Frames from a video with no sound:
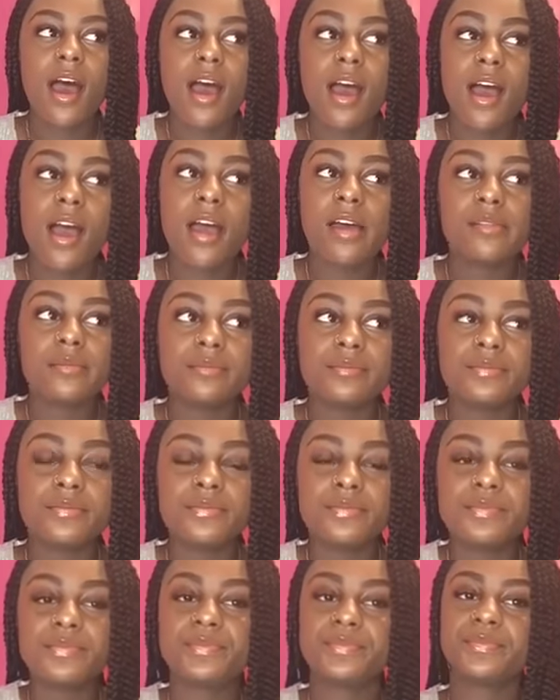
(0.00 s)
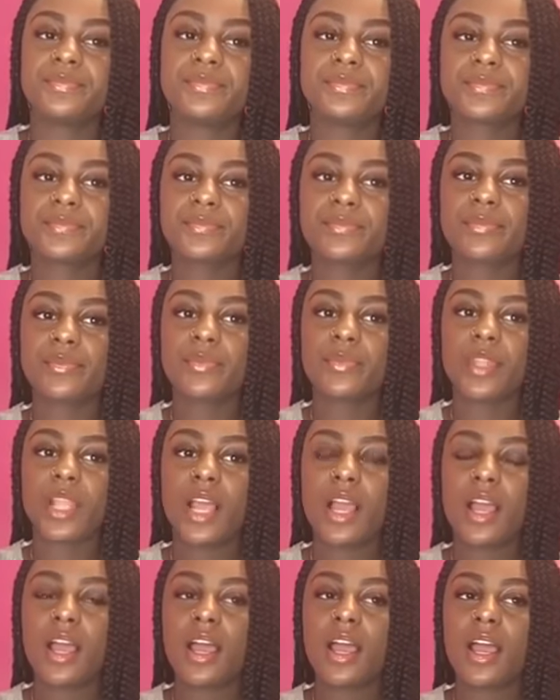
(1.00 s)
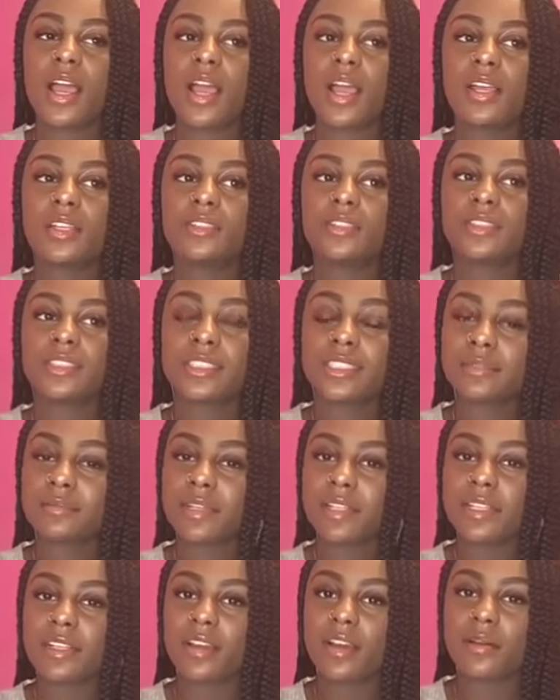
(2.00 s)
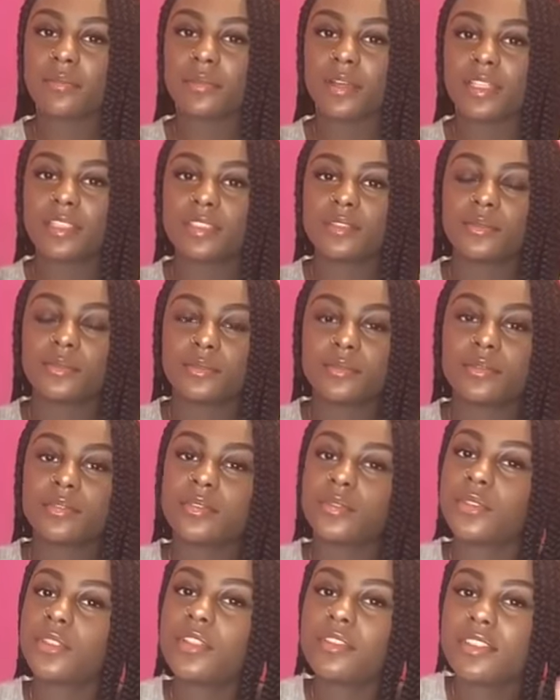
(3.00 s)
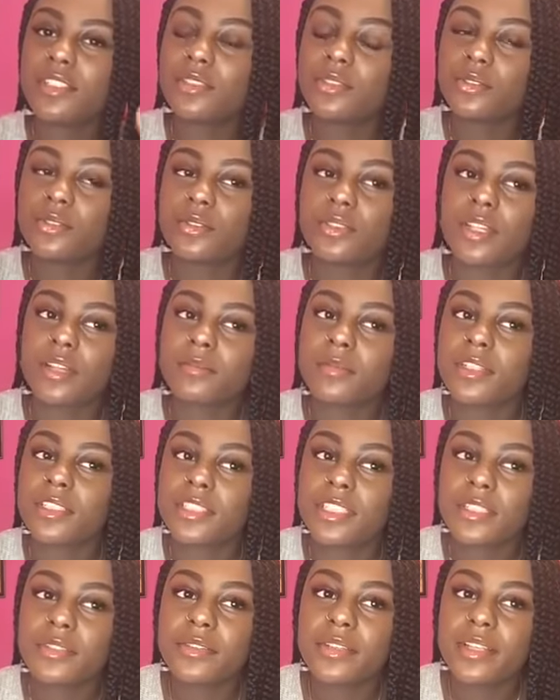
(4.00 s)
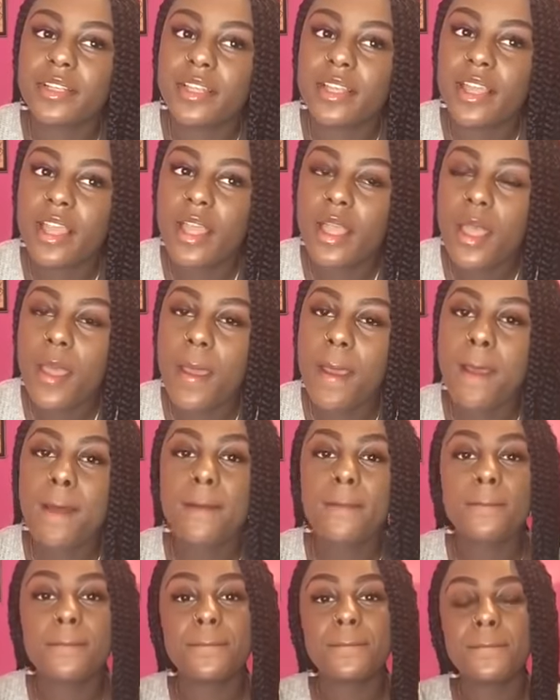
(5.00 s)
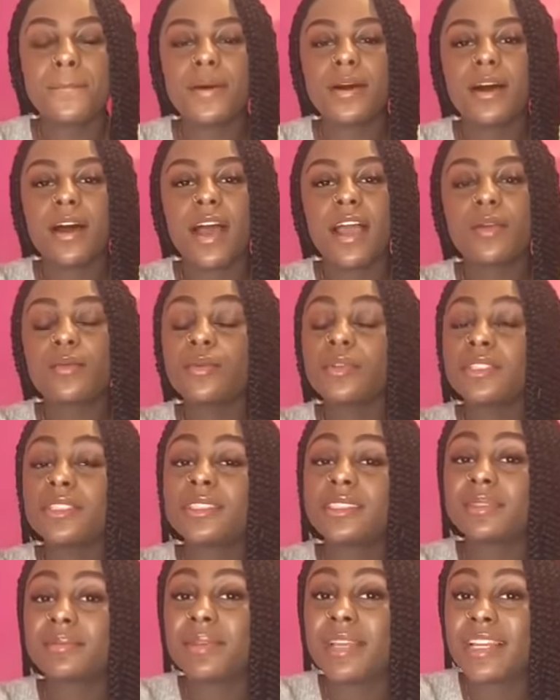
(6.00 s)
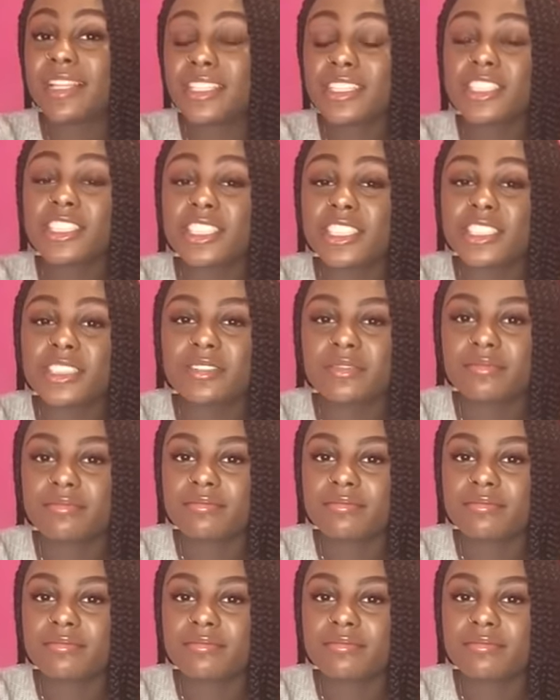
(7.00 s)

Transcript: Um, you seem like a calm person. We don't really talk that much anyway. But I would smash.